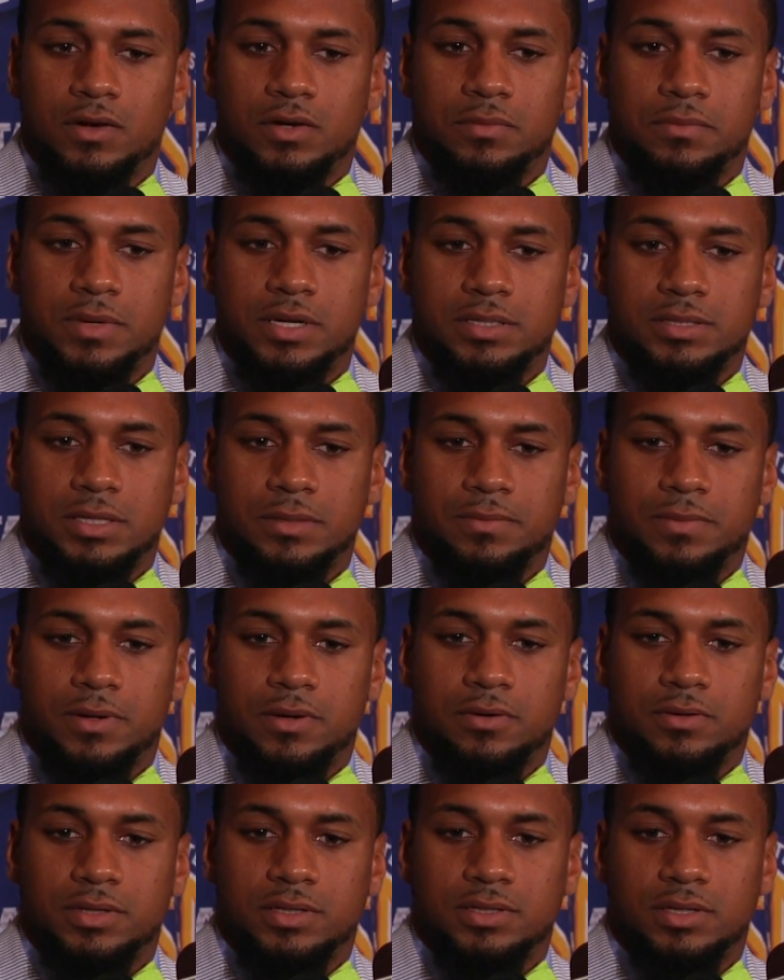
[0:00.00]
you messed up
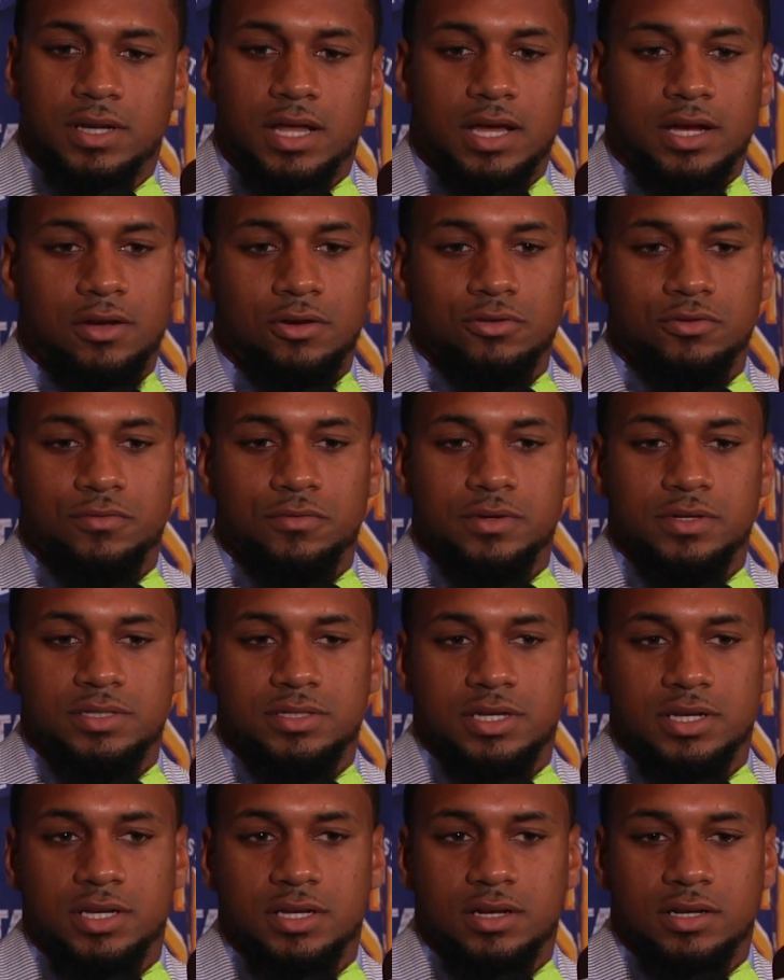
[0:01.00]
on, and like Coach Reed
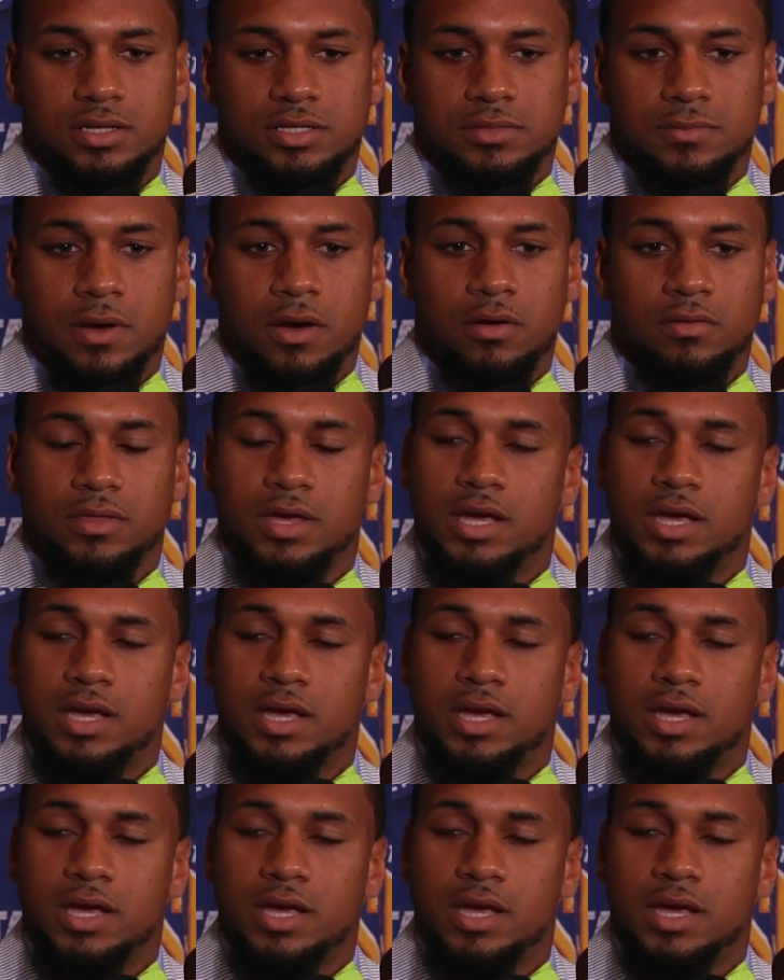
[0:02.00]
said, the small